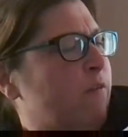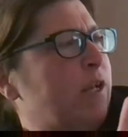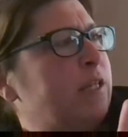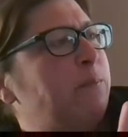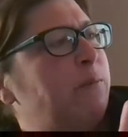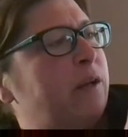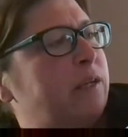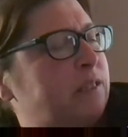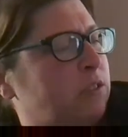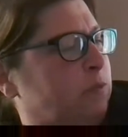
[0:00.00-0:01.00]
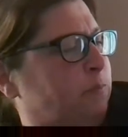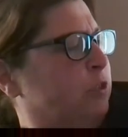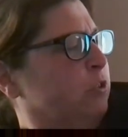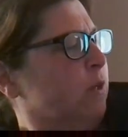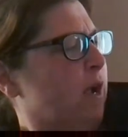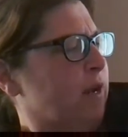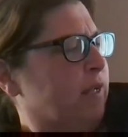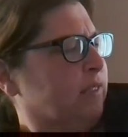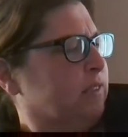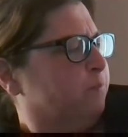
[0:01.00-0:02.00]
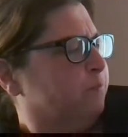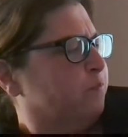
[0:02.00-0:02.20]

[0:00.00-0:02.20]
already got the plus, just put your 9x